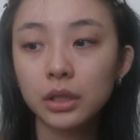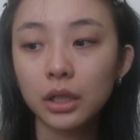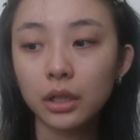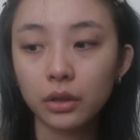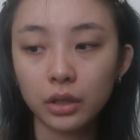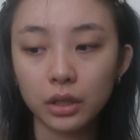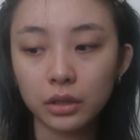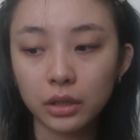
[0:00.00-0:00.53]

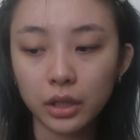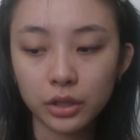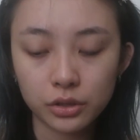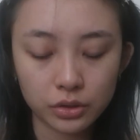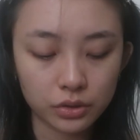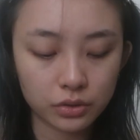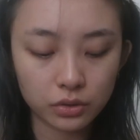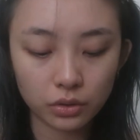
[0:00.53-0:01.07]
then I
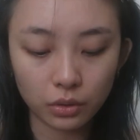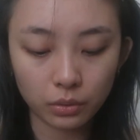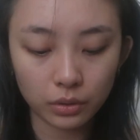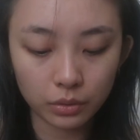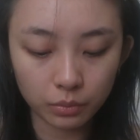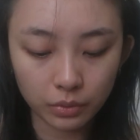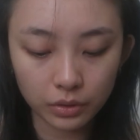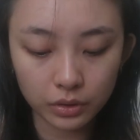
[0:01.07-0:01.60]
just go
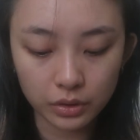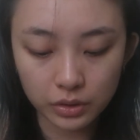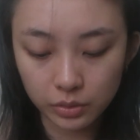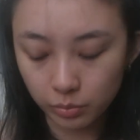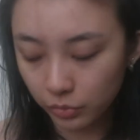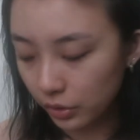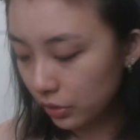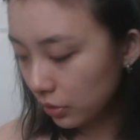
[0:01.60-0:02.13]
in with this
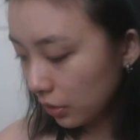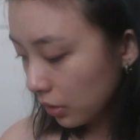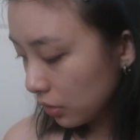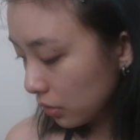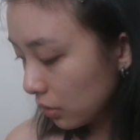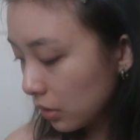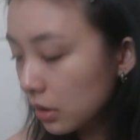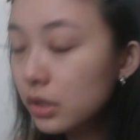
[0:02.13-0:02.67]

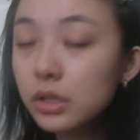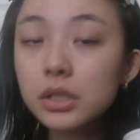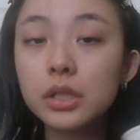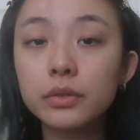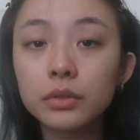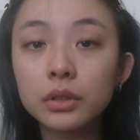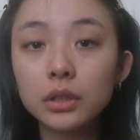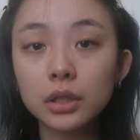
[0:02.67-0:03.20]
moisturizer. This is
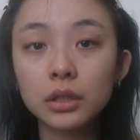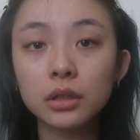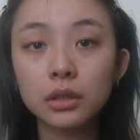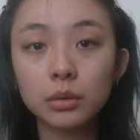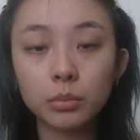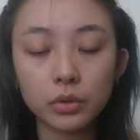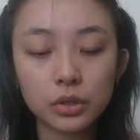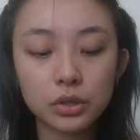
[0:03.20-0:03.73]
different than
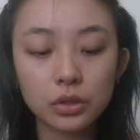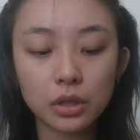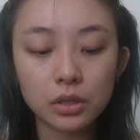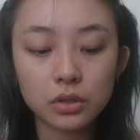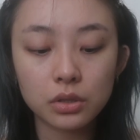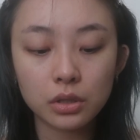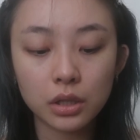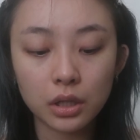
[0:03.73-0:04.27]
the
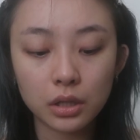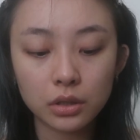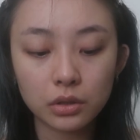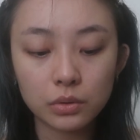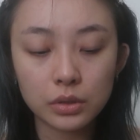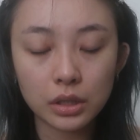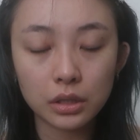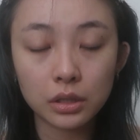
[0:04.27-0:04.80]
moisturizer that I
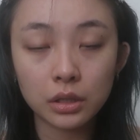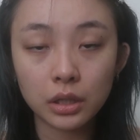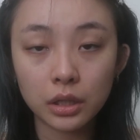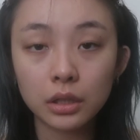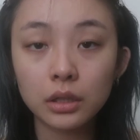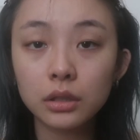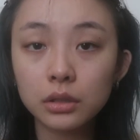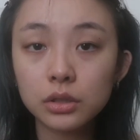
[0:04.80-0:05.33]
use at
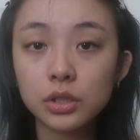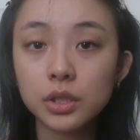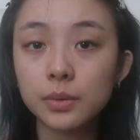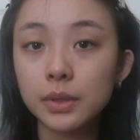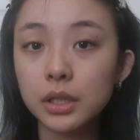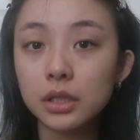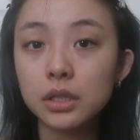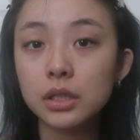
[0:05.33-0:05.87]
night, just
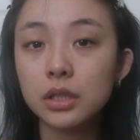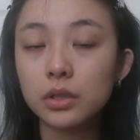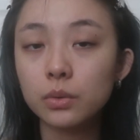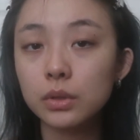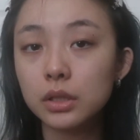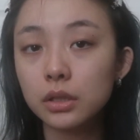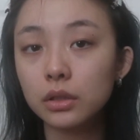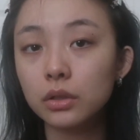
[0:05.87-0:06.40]
because this
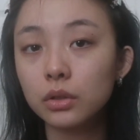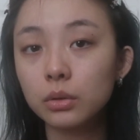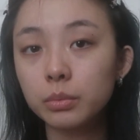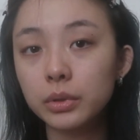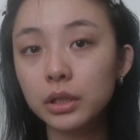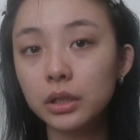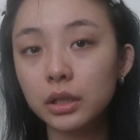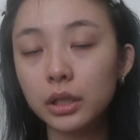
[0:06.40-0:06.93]
one's a little
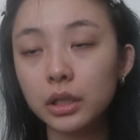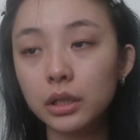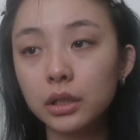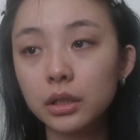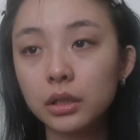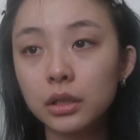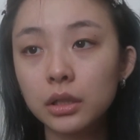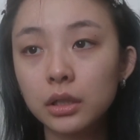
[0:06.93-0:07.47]
bit
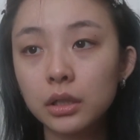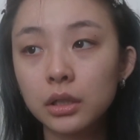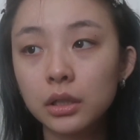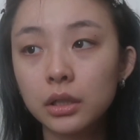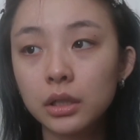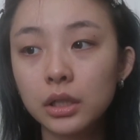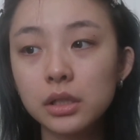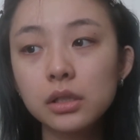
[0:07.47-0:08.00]
like,
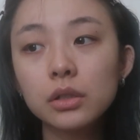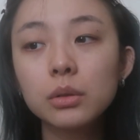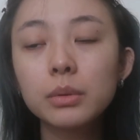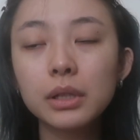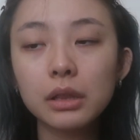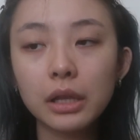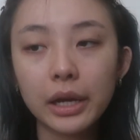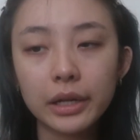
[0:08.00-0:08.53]
it's a little
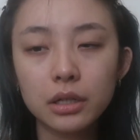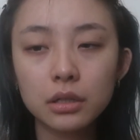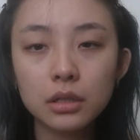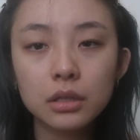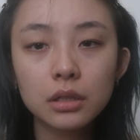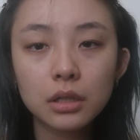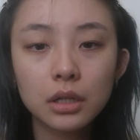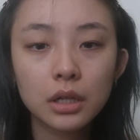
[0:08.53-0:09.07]
bit
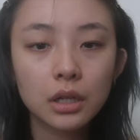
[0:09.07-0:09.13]
lighter,